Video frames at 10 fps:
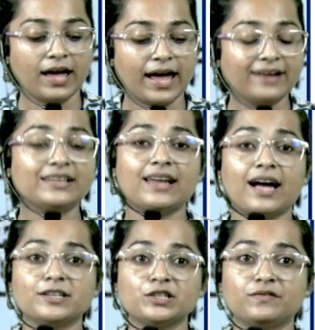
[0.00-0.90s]
And the
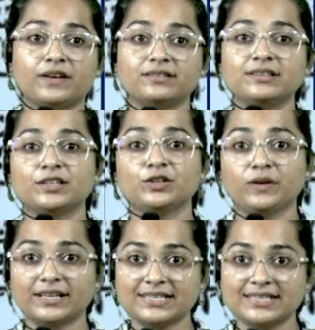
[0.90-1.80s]
last one you
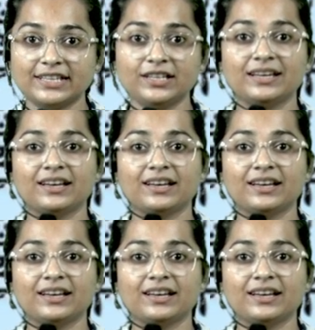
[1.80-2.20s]
can see